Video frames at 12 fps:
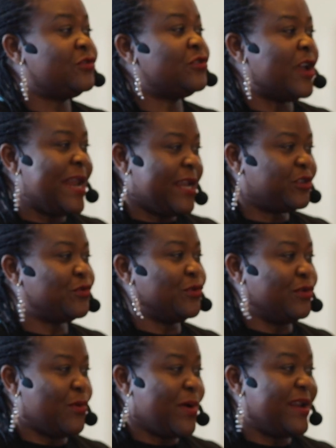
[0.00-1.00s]
toilet
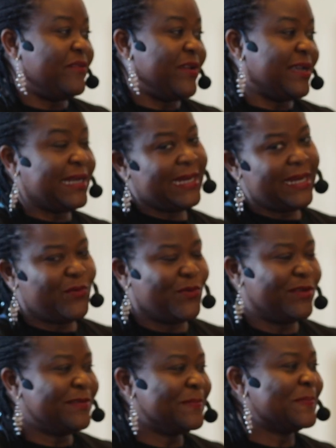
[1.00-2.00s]
roll or whatever, clean
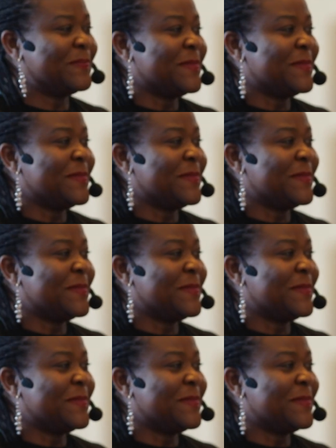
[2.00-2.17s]
one,